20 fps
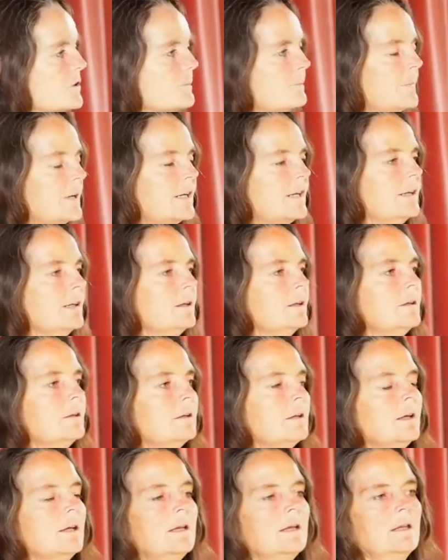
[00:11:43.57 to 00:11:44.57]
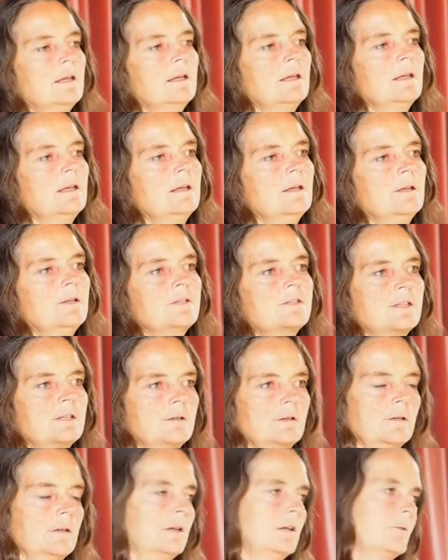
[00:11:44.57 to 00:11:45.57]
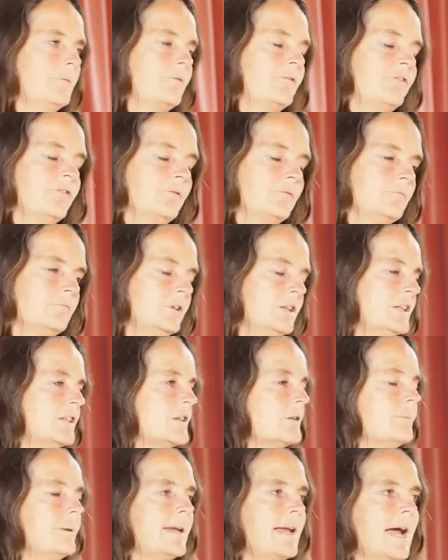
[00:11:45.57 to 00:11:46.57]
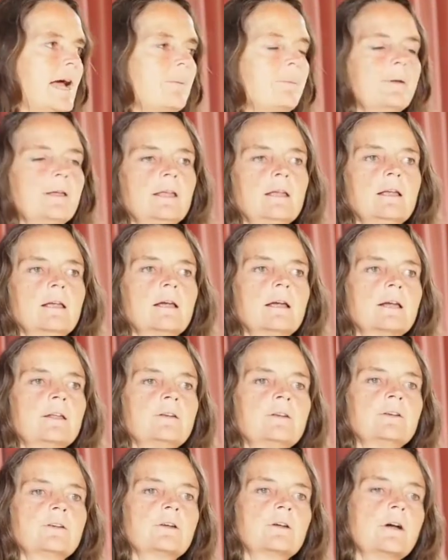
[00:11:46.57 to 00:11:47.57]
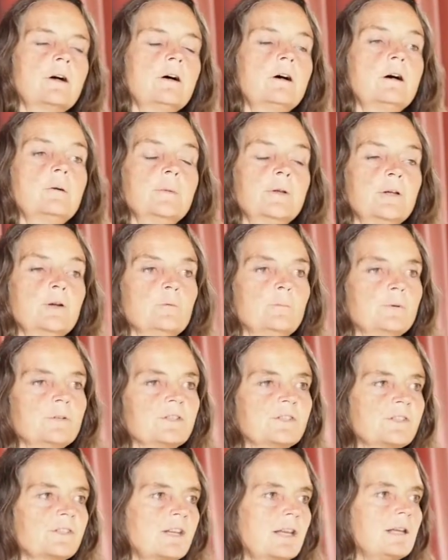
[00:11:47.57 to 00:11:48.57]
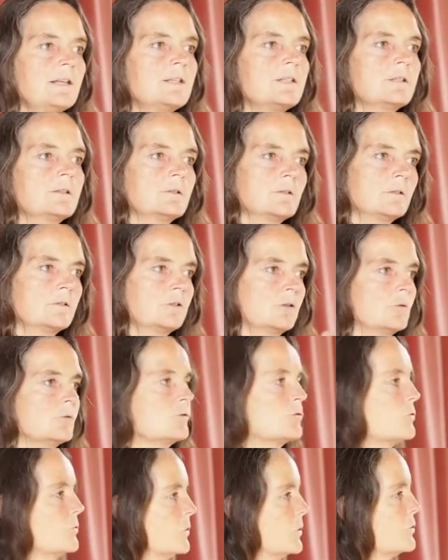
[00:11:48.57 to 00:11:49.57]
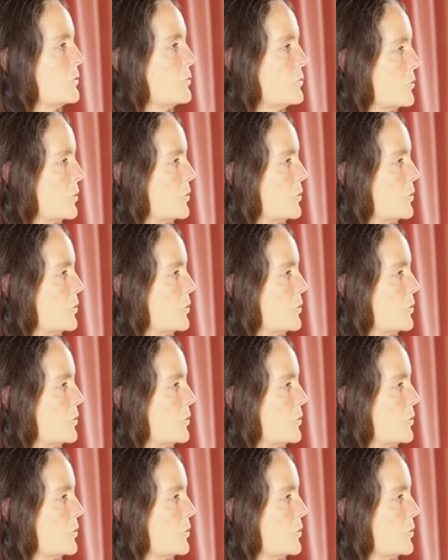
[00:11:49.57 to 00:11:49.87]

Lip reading: the mind is in a reasonably happy and calm and open state, so there's